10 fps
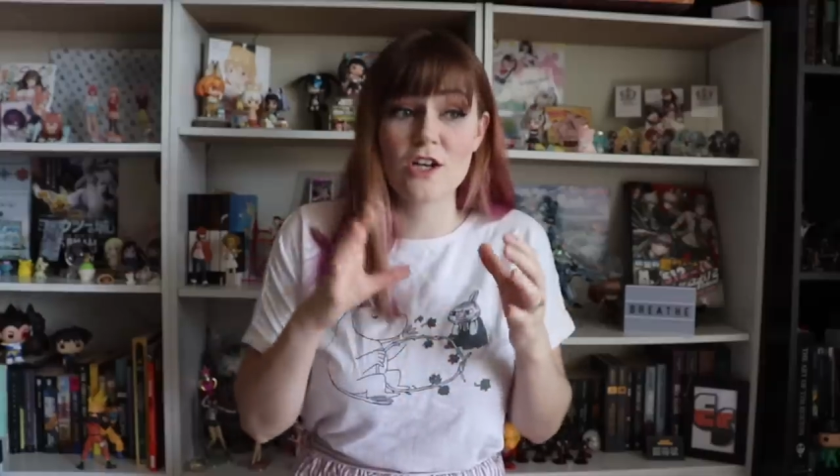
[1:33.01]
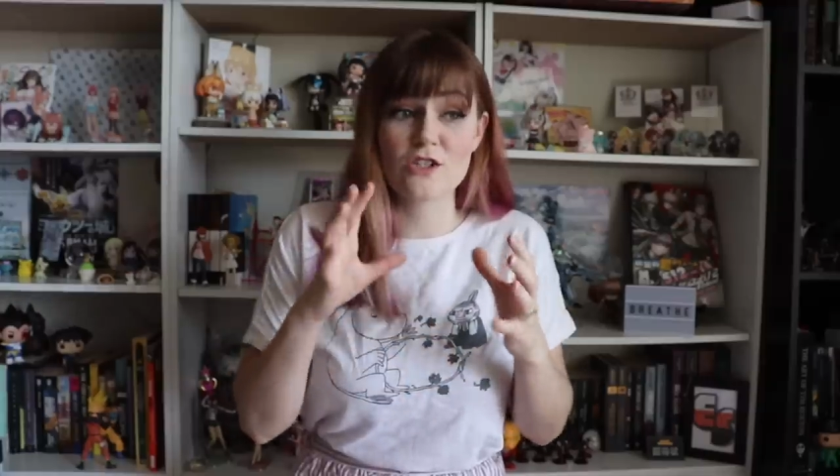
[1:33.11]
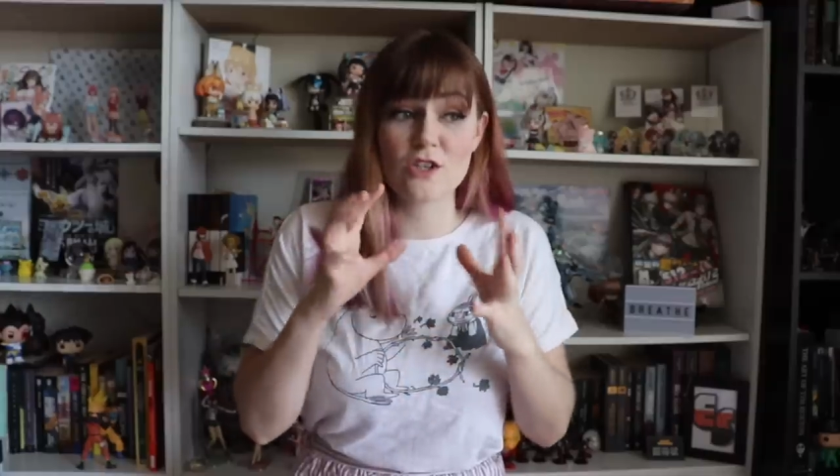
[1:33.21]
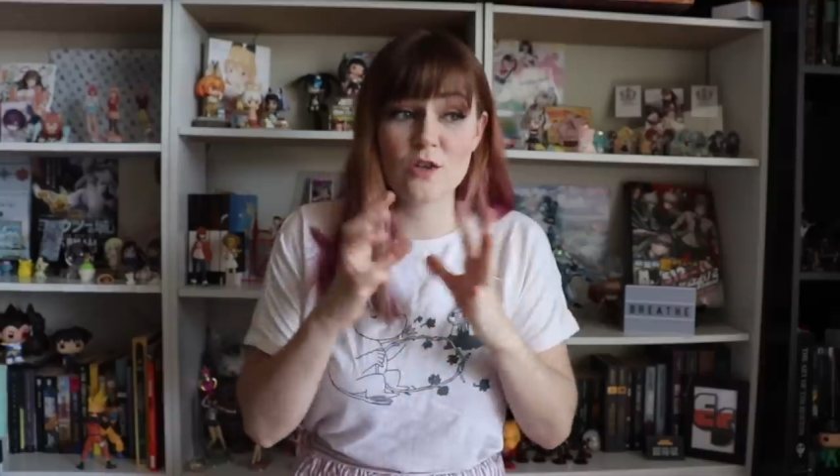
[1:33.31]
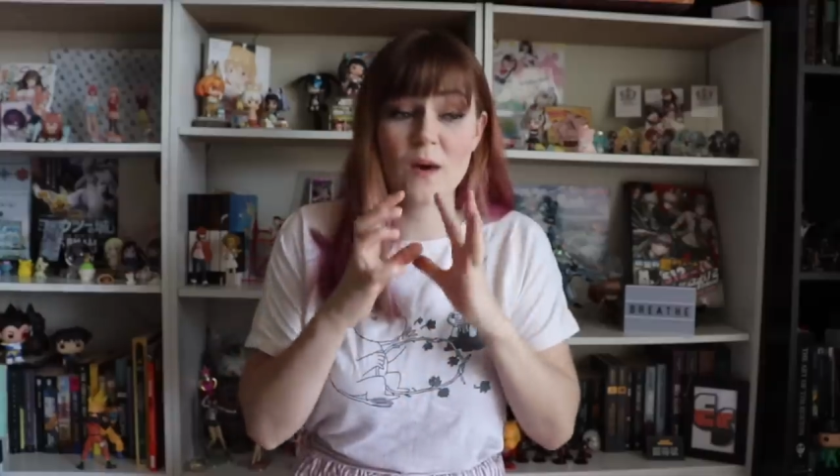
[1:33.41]

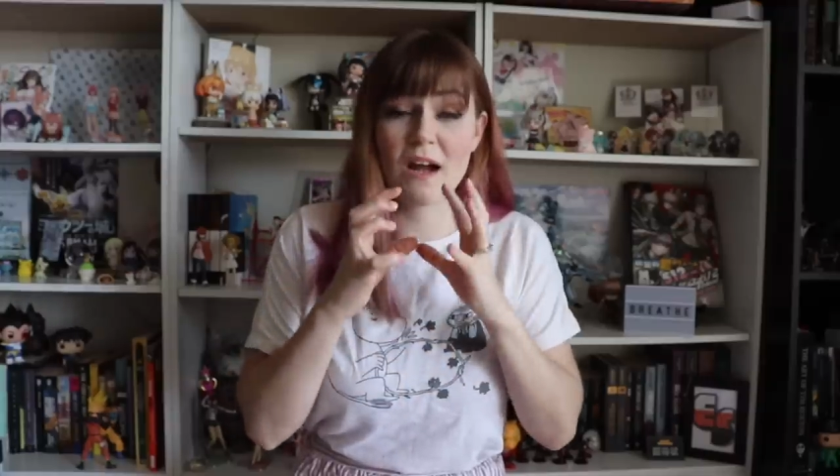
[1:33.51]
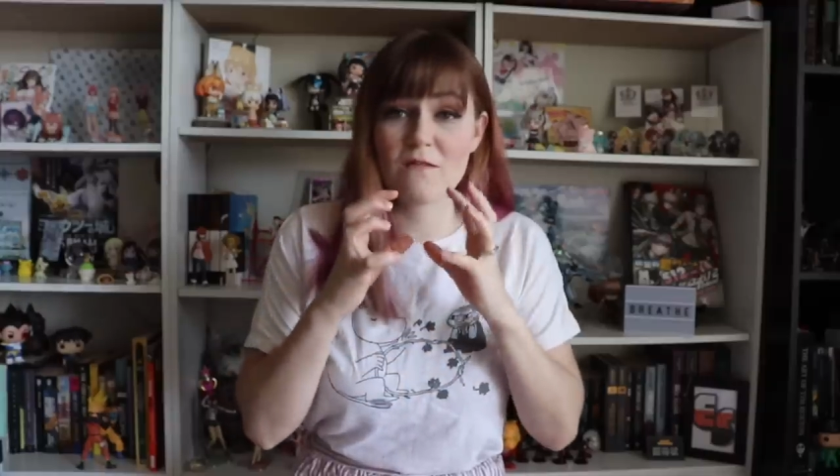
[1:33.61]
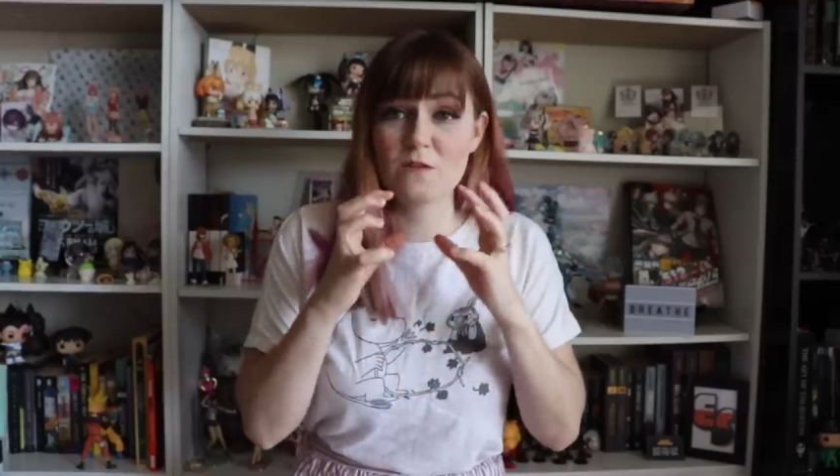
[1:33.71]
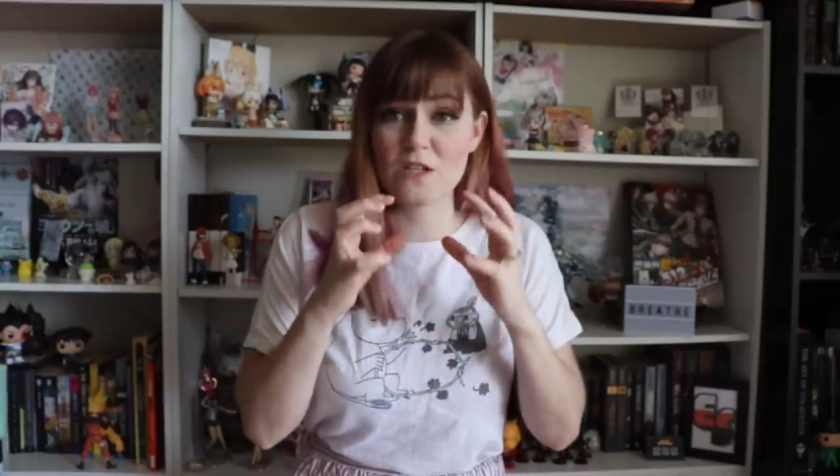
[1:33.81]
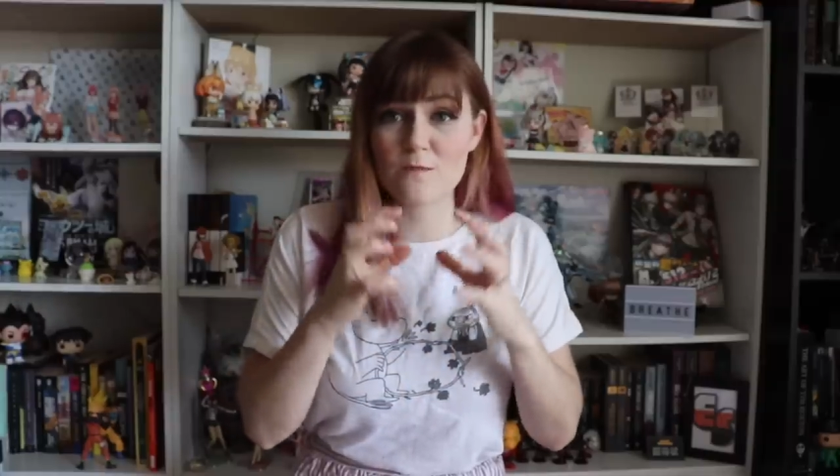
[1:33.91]
So you
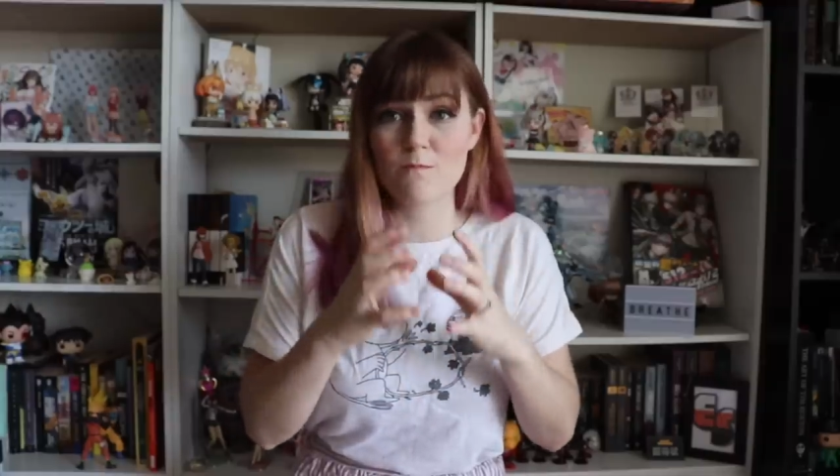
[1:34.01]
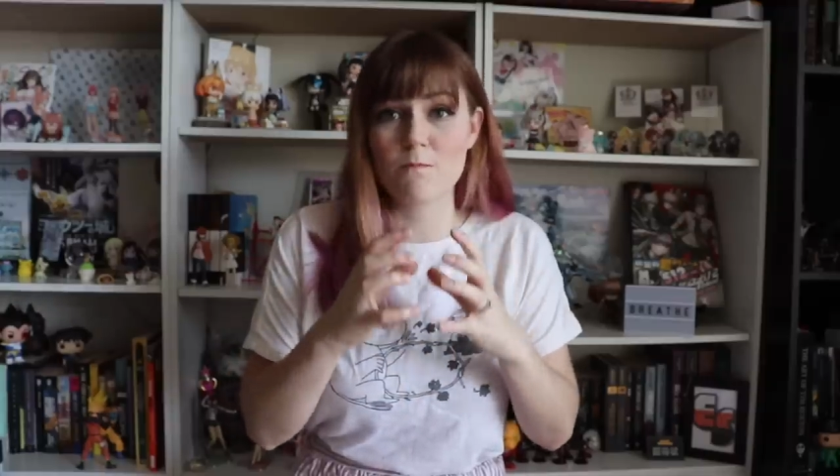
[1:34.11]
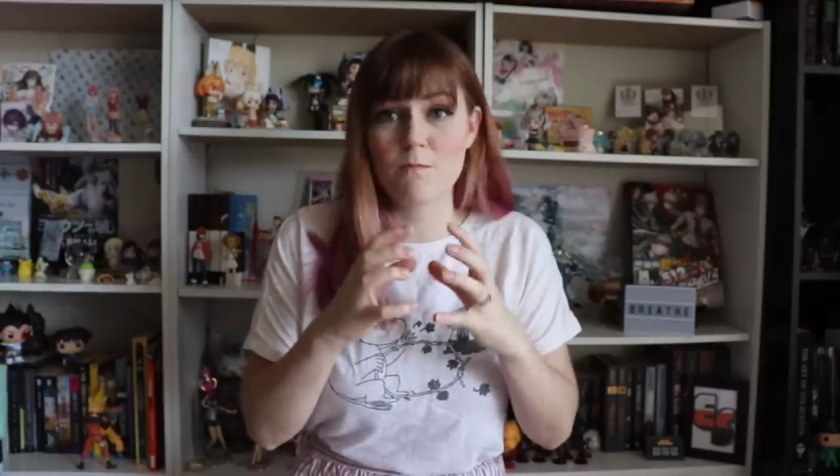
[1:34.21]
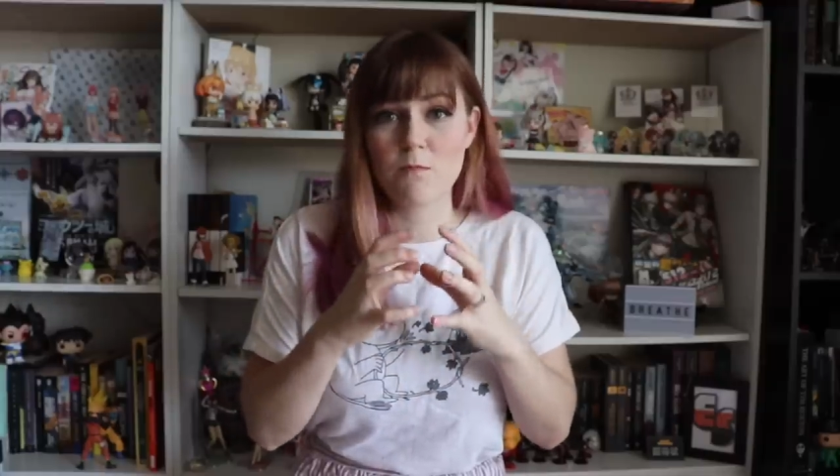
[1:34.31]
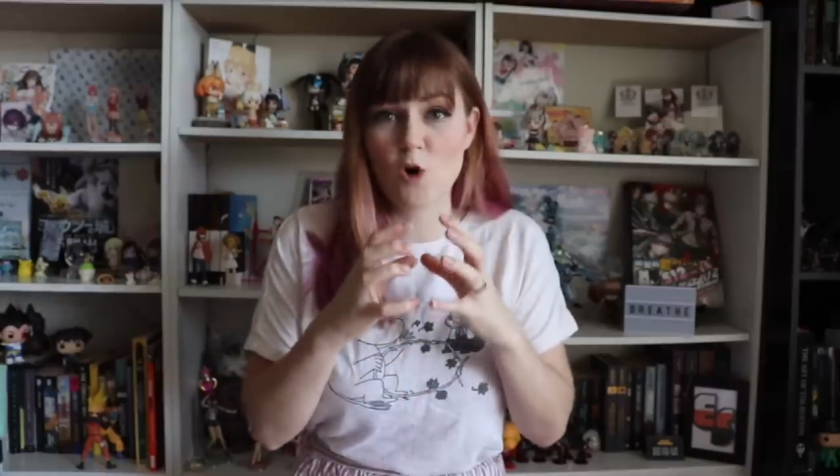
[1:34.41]
have this
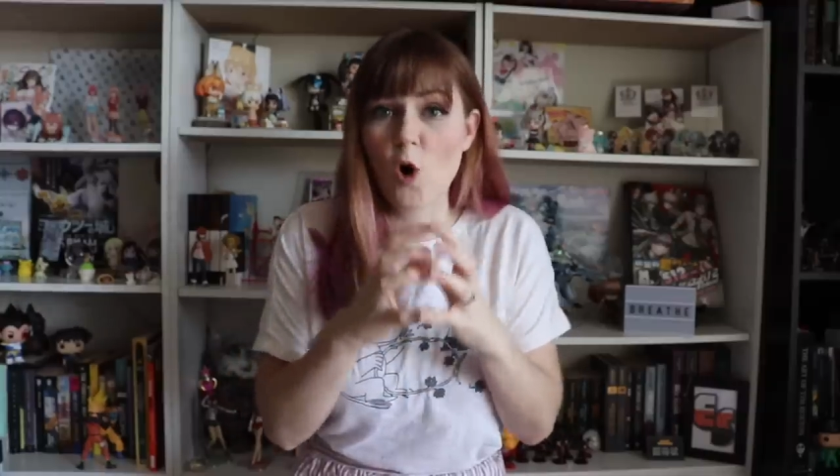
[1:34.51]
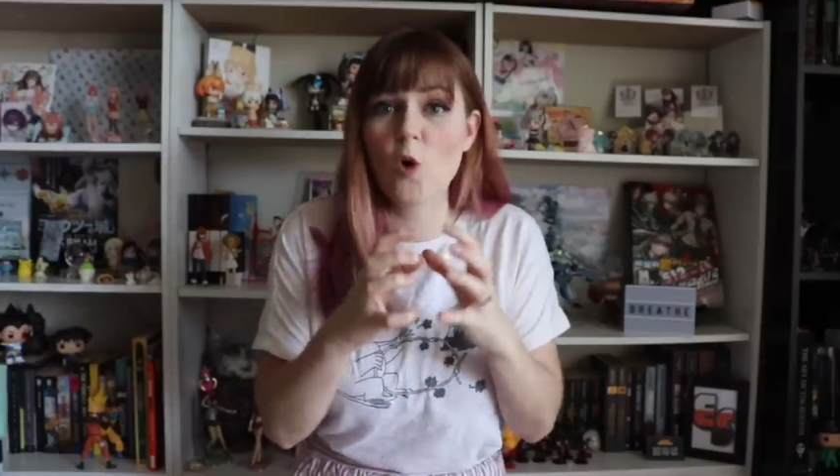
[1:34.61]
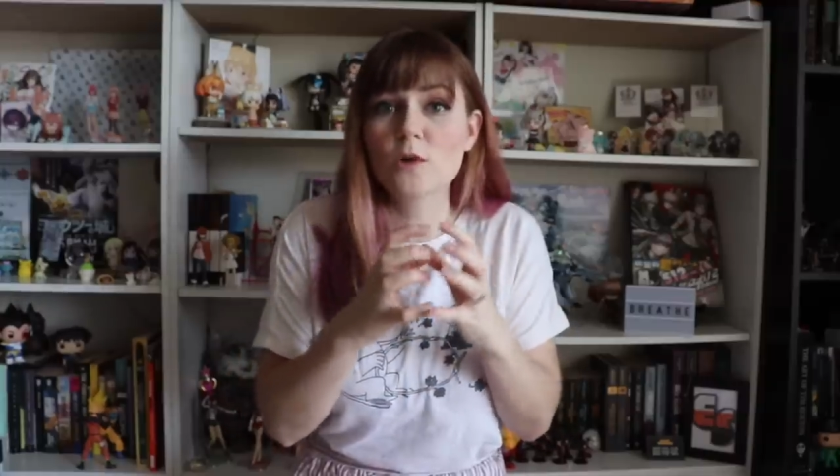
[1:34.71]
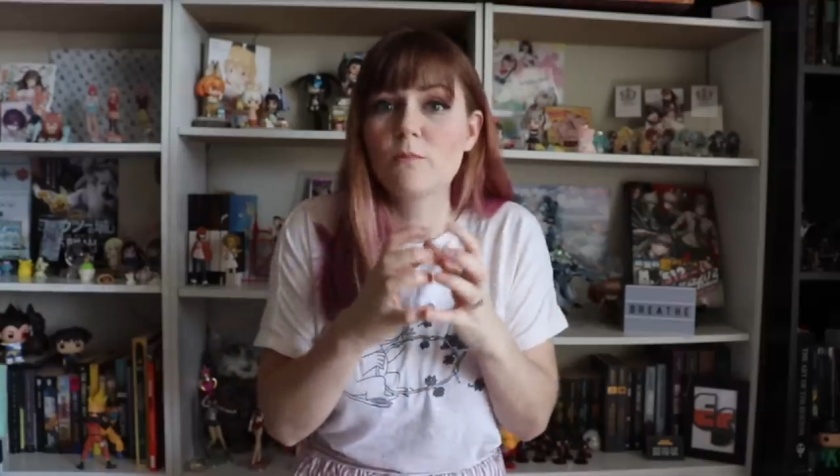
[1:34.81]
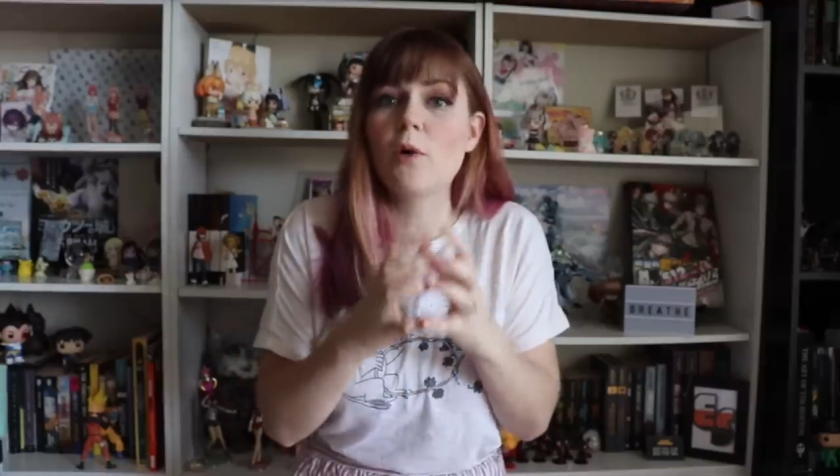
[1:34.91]

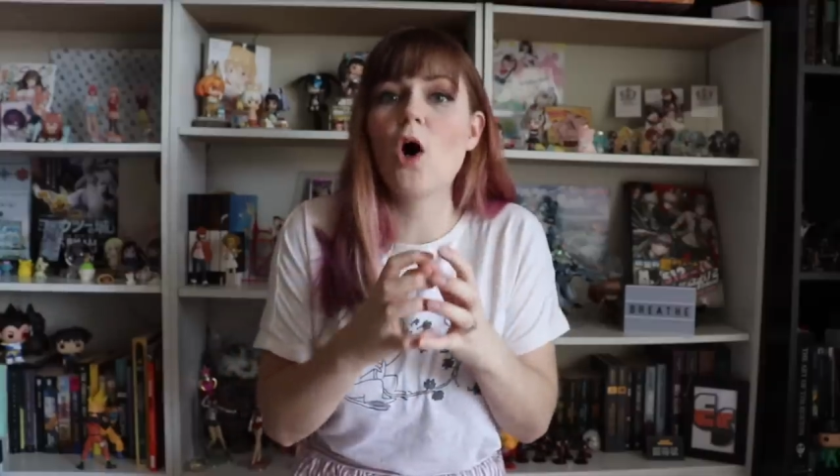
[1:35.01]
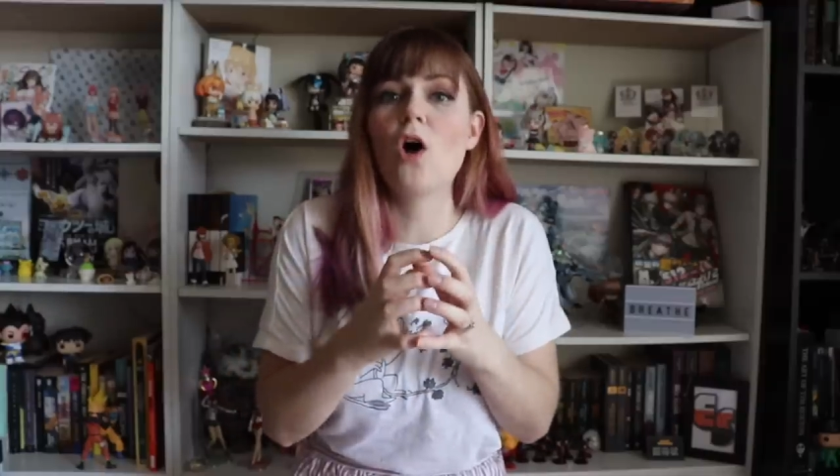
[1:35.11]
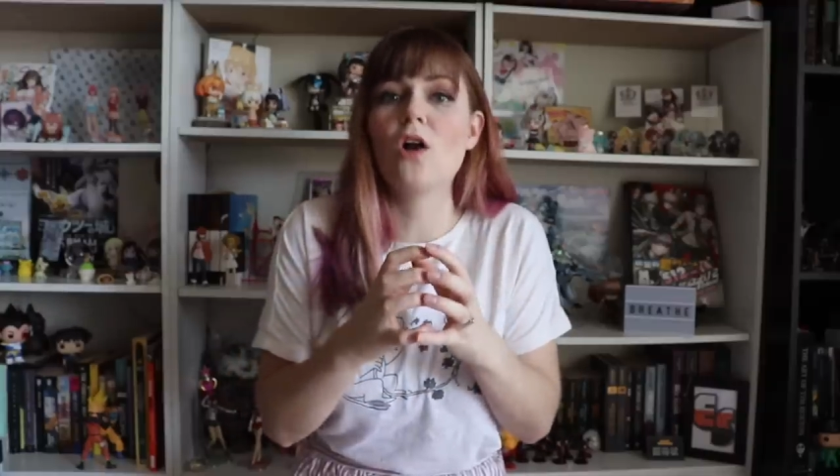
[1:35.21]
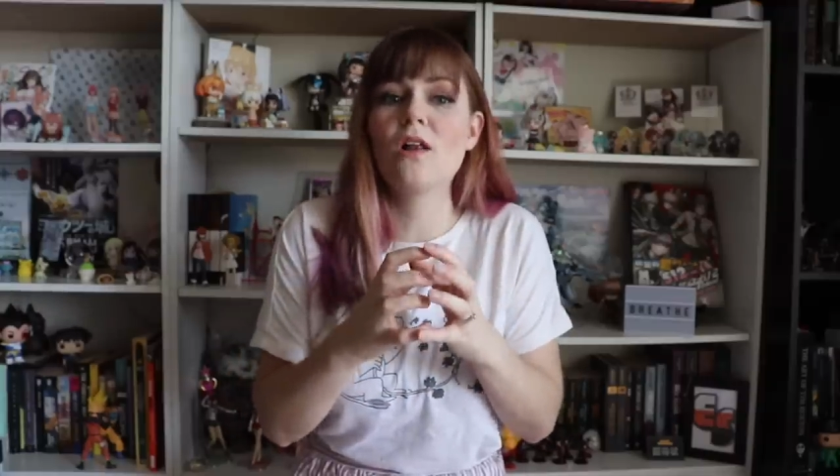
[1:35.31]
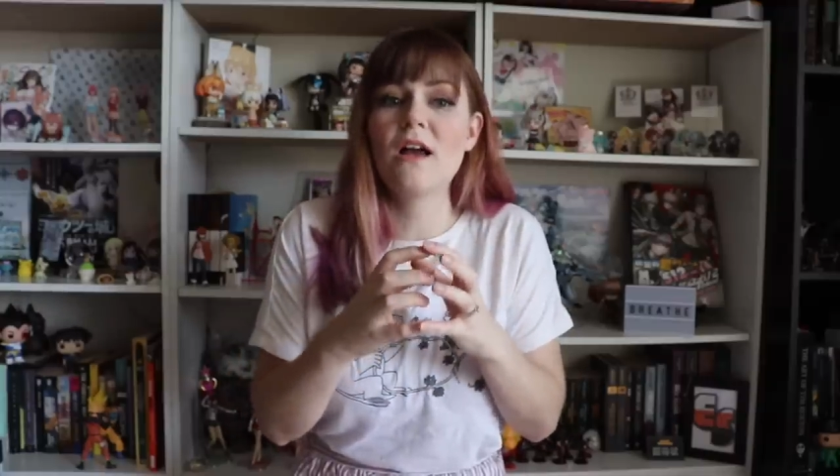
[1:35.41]
cold
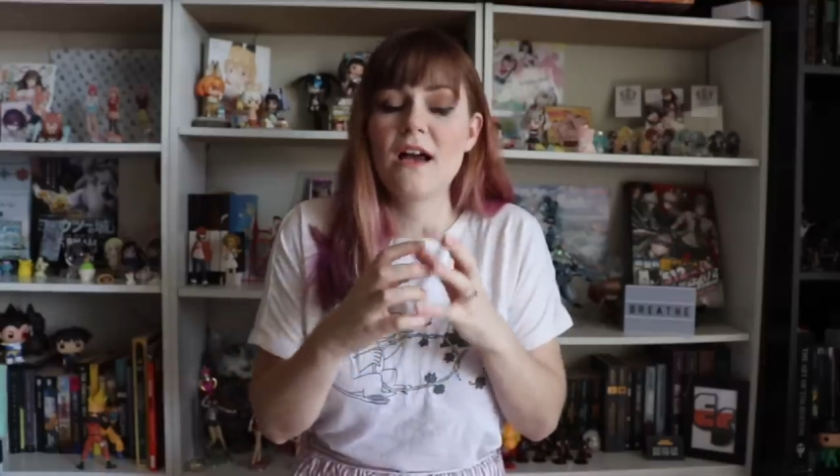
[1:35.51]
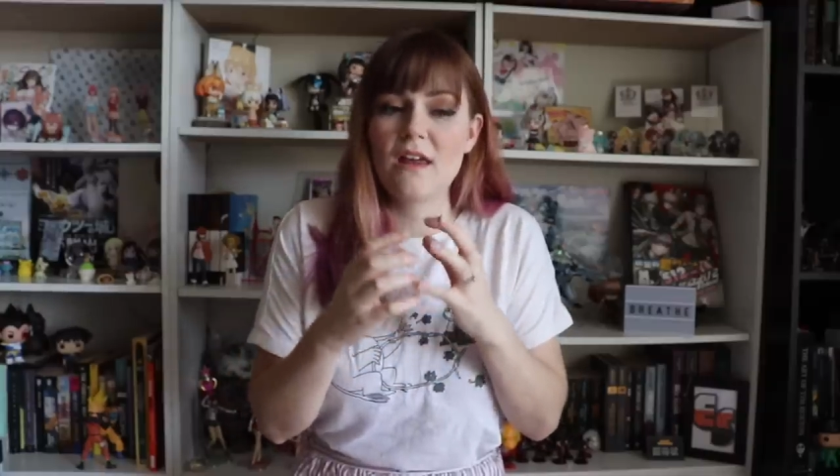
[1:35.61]
ball.